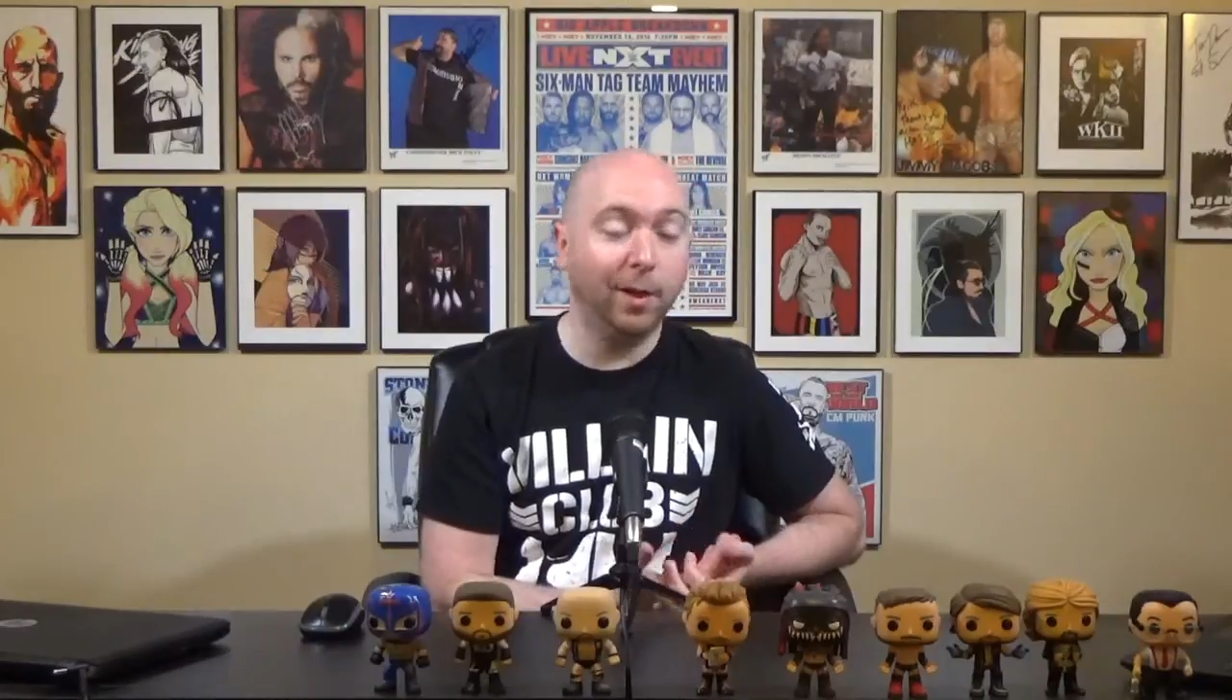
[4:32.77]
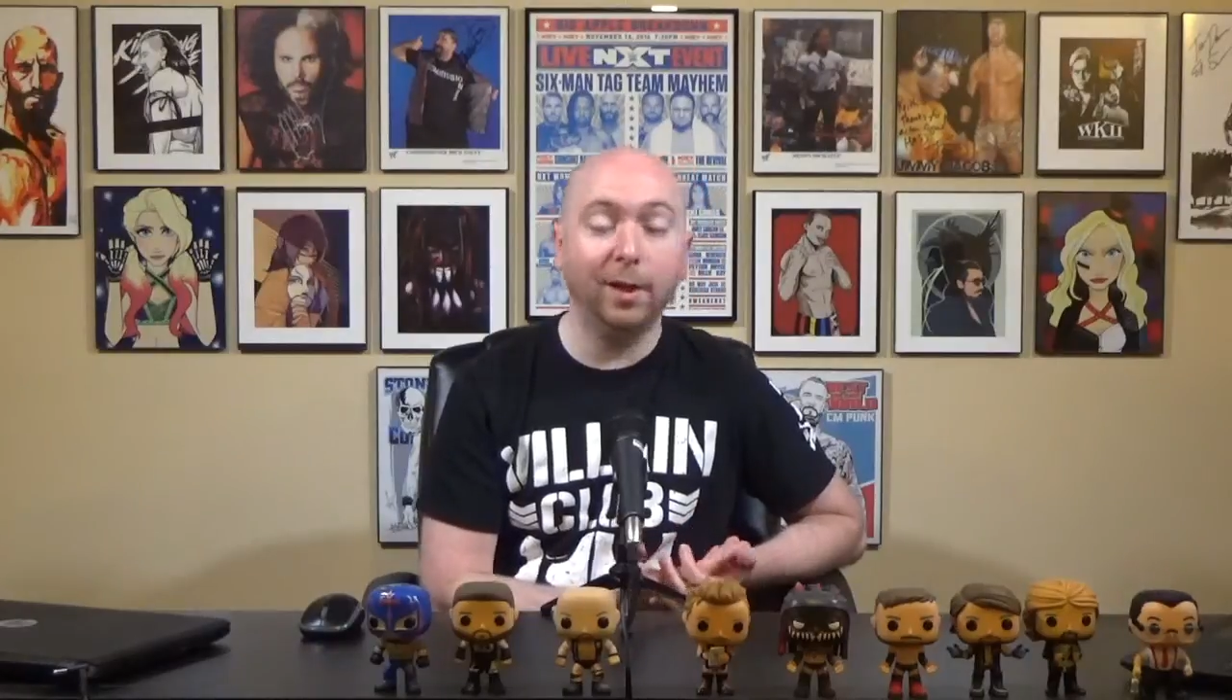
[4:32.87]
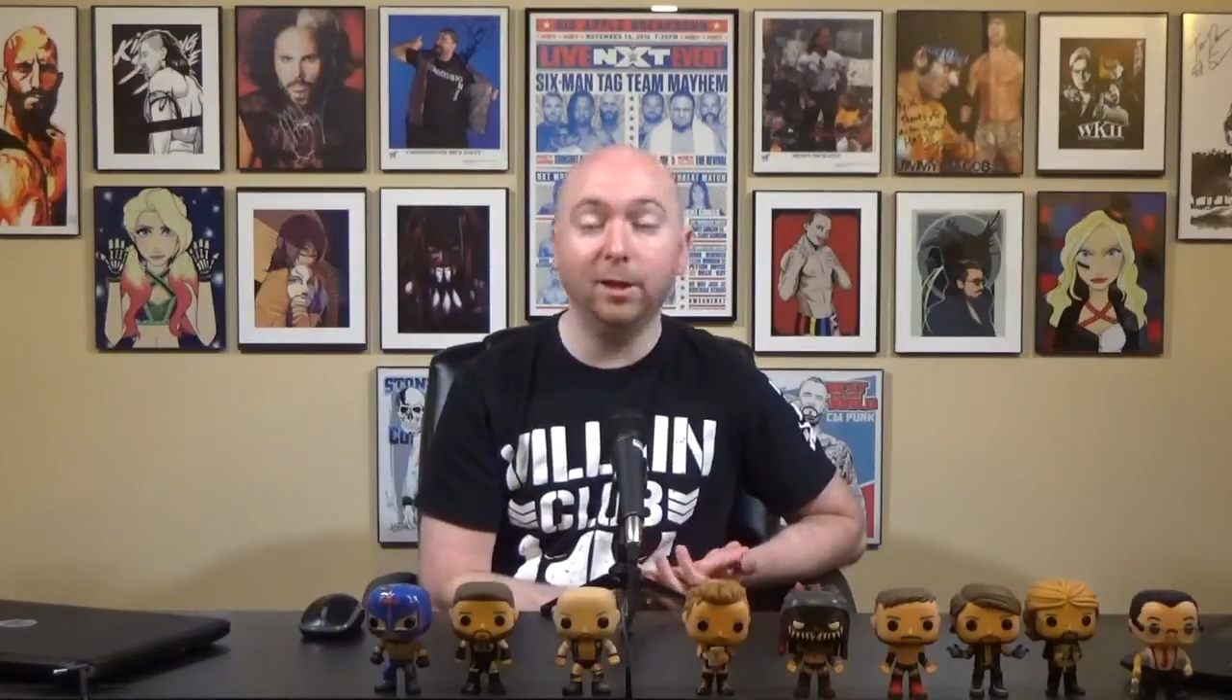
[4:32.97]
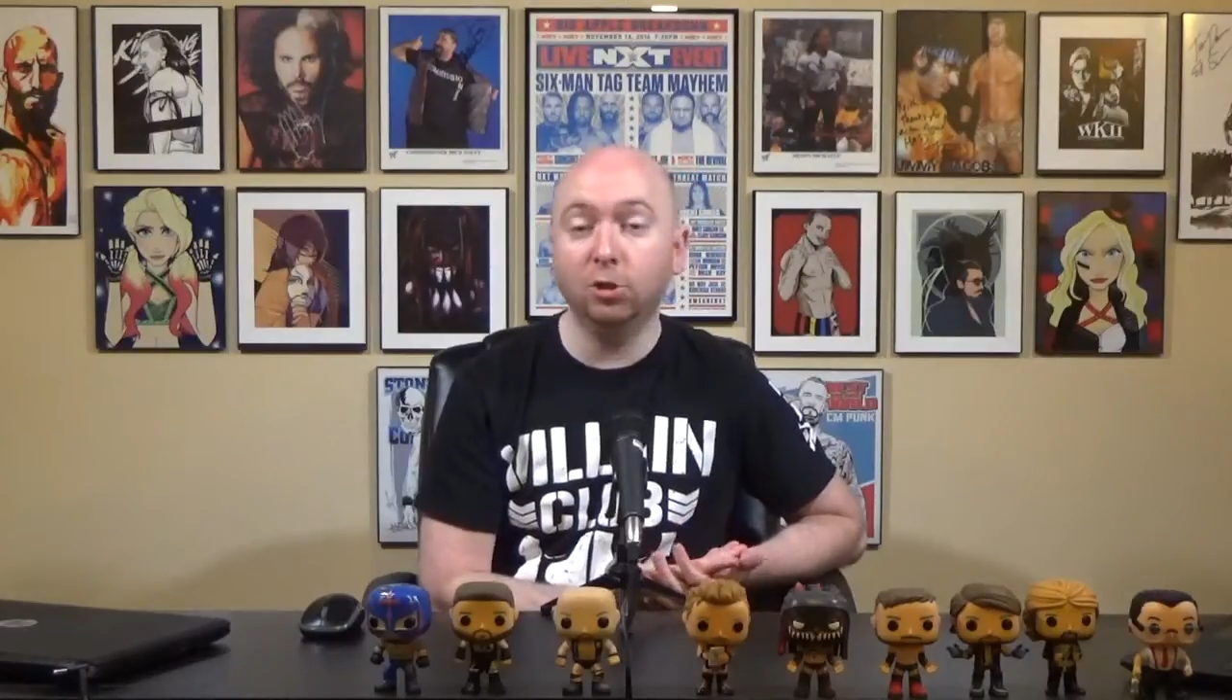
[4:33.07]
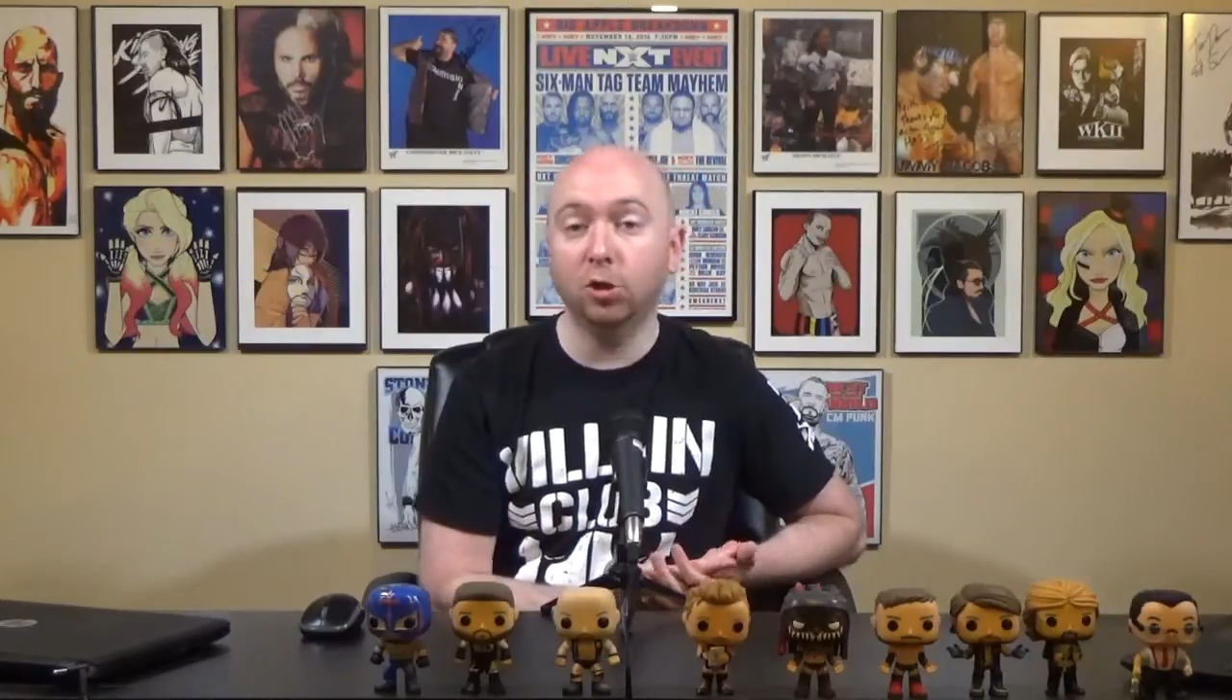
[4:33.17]

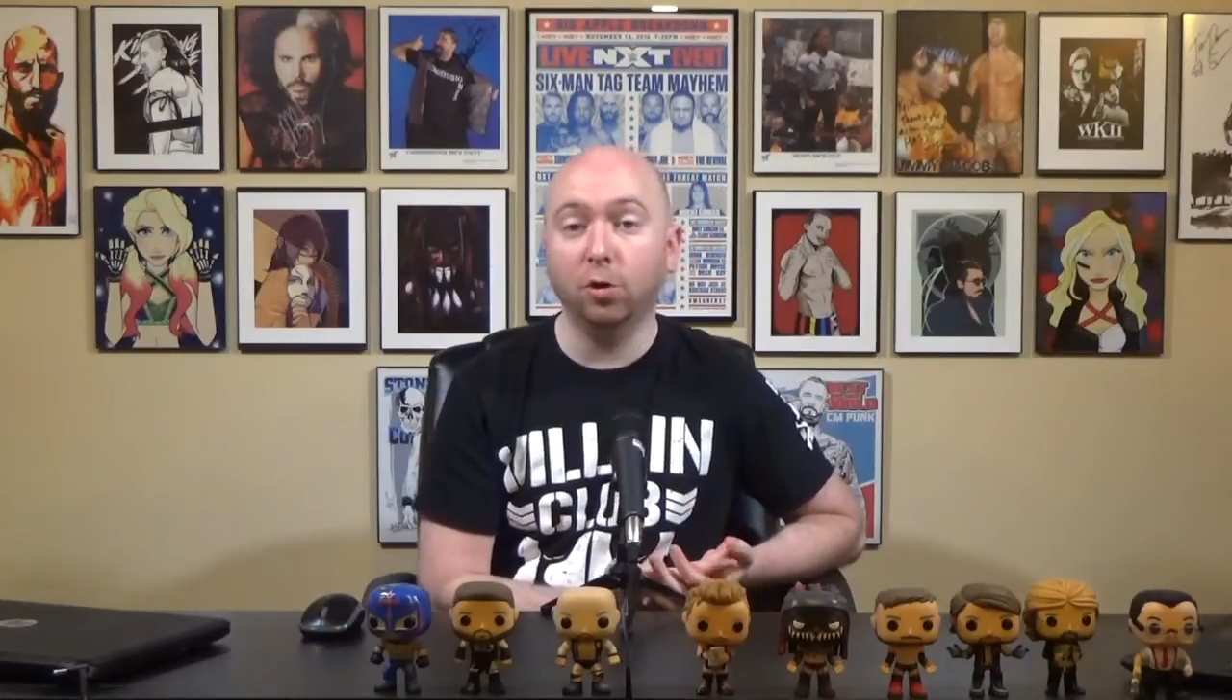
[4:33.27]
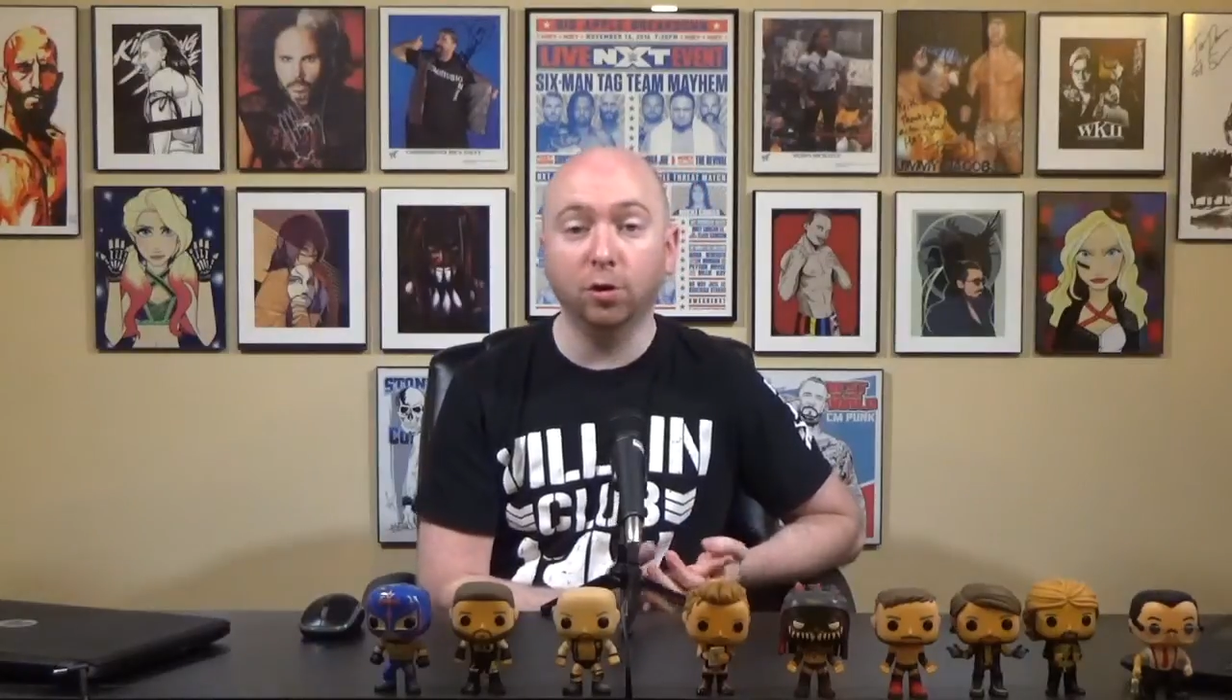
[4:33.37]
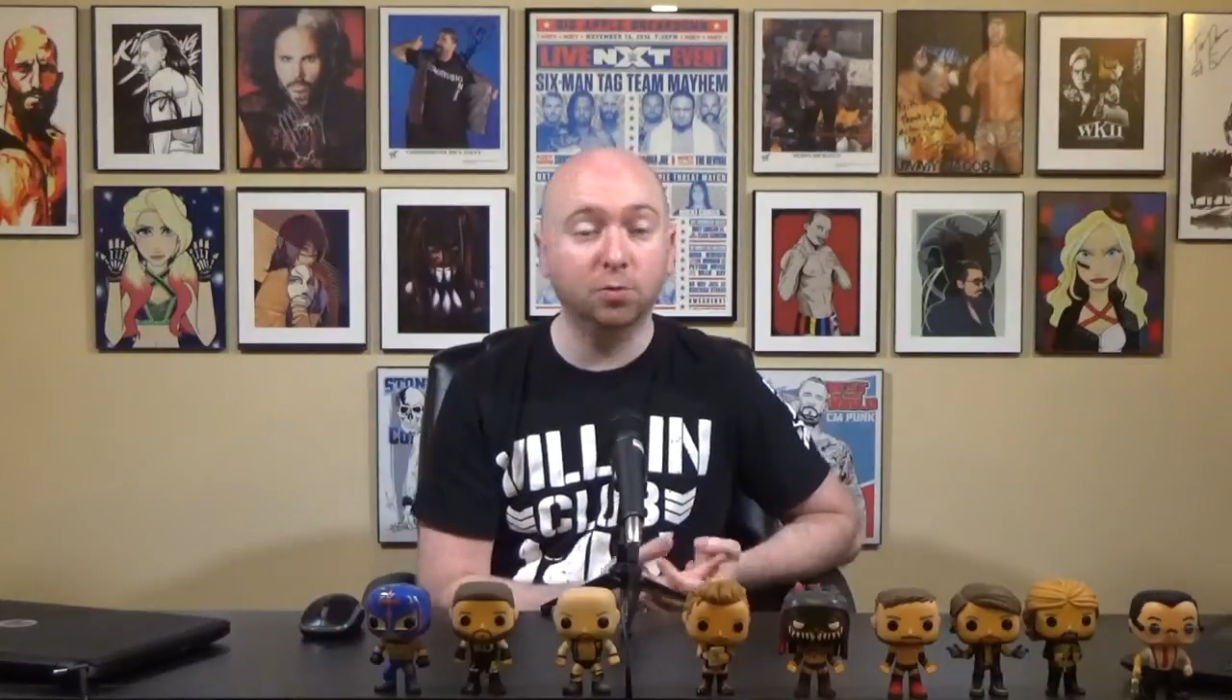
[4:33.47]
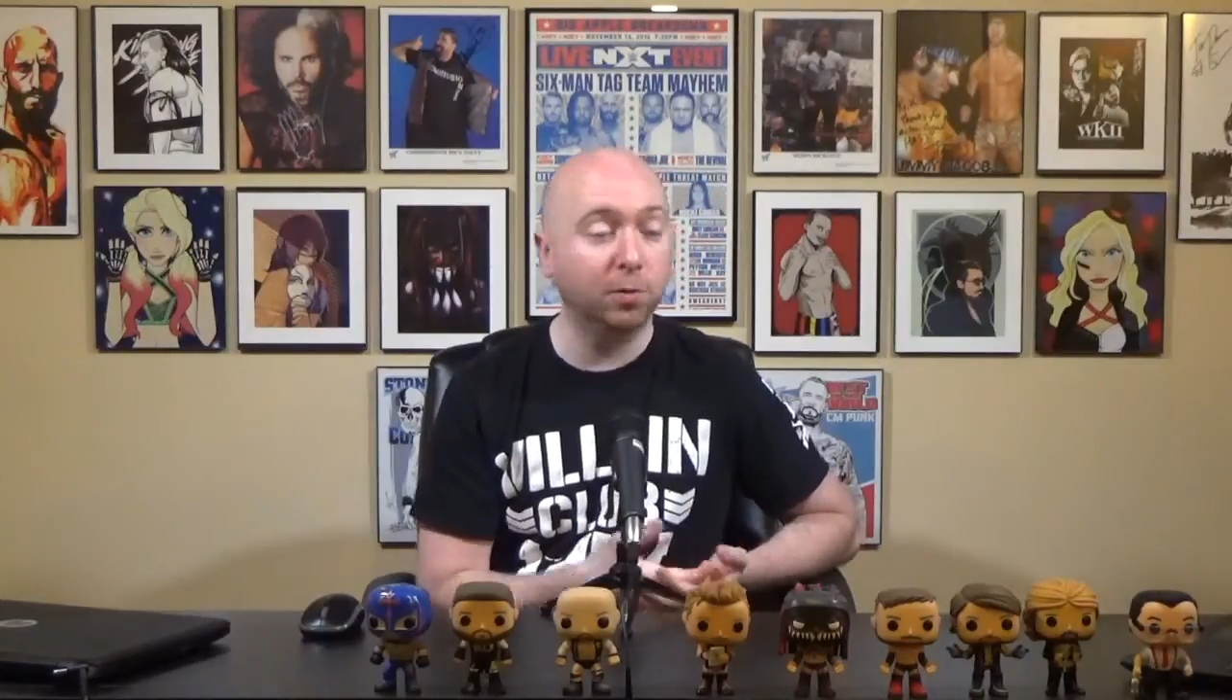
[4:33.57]
not in charge,